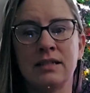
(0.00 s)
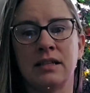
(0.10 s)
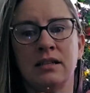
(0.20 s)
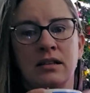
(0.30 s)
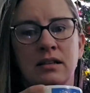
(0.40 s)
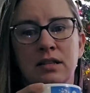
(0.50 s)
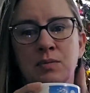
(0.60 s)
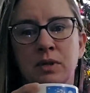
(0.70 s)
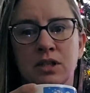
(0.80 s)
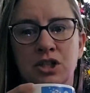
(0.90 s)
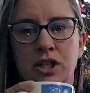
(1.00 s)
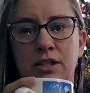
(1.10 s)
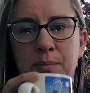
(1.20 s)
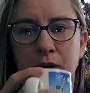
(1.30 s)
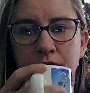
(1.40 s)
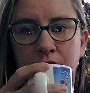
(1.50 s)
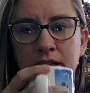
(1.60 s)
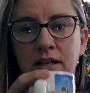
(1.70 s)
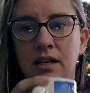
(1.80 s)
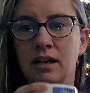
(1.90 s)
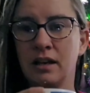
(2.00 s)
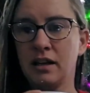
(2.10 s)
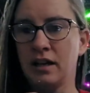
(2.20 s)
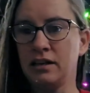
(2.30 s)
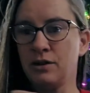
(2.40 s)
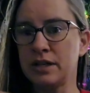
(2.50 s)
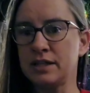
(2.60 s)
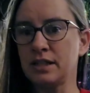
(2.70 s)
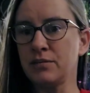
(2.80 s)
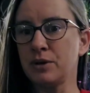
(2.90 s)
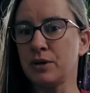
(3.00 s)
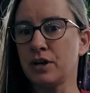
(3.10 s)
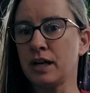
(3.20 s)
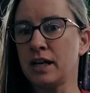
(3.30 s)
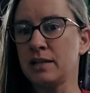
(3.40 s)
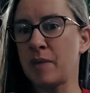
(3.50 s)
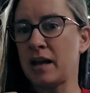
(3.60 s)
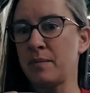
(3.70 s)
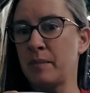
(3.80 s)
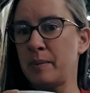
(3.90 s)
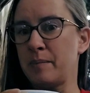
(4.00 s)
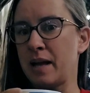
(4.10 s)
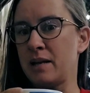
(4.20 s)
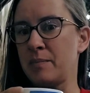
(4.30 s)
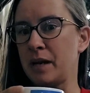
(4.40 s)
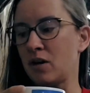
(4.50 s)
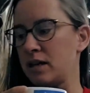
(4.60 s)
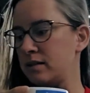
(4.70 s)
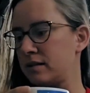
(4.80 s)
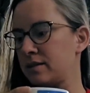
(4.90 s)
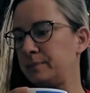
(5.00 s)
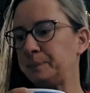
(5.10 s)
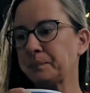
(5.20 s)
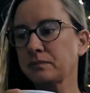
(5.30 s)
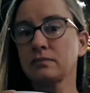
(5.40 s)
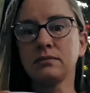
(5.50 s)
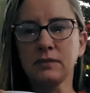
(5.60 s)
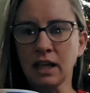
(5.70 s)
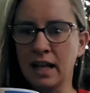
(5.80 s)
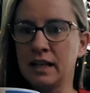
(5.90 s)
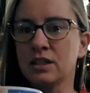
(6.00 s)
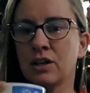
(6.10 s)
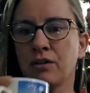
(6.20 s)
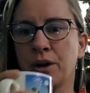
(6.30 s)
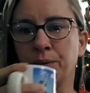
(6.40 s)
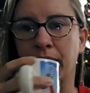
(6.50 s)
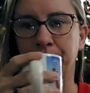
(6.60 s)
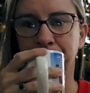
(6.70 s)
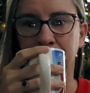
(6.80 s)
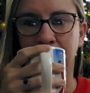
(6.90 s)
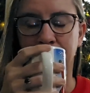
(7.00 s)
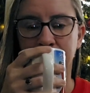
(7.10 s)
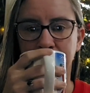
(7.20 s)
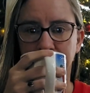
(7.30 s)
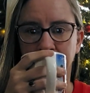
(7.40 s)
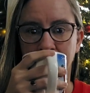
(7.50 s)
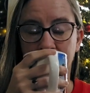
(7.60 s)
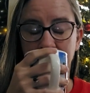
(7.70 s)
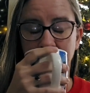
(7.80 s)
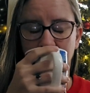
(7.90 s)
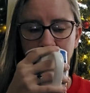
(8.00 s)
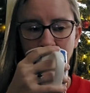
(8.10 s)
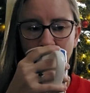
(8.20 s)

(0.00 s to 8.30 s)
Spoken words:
and this one is just perfect. And you can see Ruger. He has made an appearance, and he's gonna run away. Leave that to him.